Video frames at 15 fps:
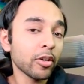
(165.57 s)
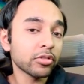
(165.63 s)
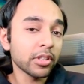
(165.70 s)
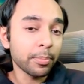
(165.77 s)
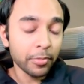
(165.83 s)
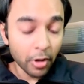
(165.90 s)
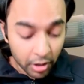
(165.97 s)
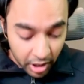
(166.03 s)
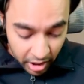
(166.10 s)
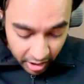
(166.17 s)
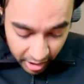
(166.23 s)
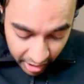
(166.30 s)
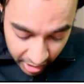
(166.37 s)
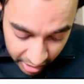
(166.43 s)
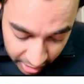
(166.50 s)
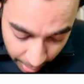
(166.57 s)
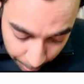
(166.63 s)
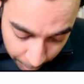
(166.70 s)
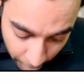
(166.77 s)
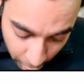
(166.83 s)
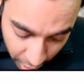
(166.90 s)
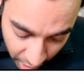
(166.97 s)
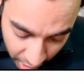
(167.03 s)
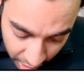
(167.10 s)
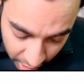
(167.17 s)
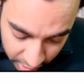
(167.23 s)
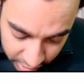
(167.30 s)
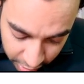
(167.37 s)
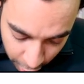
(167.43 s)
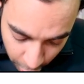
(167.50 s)
out the product, the product
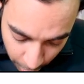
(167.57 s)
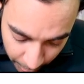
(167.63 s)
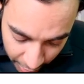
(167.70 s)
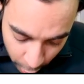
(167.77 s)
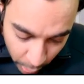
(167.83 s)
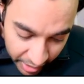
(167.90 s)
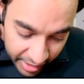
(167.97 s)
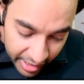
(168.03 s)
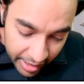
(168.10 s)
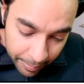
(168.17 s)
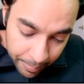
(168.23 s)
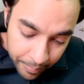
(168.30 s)
turns out to be 20.